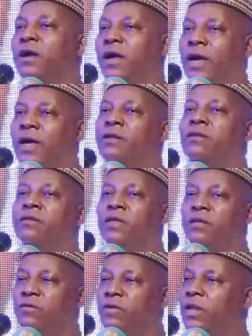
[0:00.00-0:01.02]
and
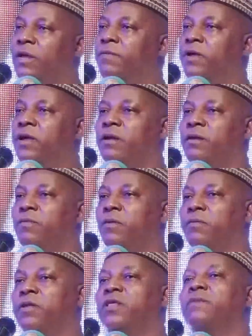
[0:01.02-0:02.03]
Central African
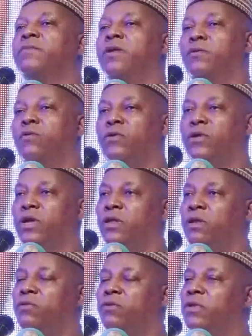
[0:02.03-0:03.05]
Republic, themselves
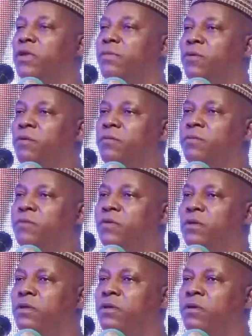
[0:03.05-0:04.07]
contending with their problems.
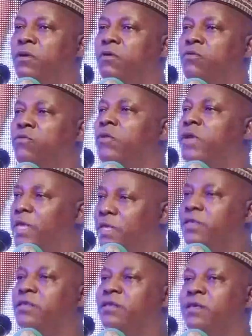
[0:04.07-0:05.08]
So
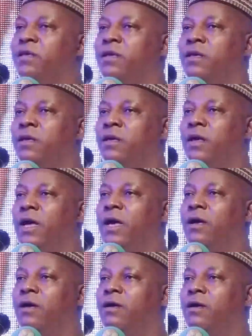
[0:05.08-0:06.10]
it's
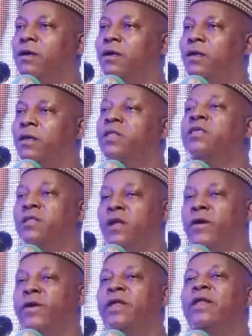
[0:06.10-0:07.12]
in
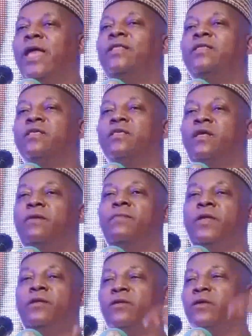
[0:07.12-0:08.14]
our enlightened
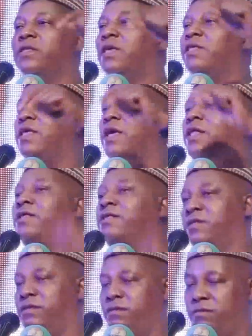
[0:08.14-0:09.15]
self-interest as elites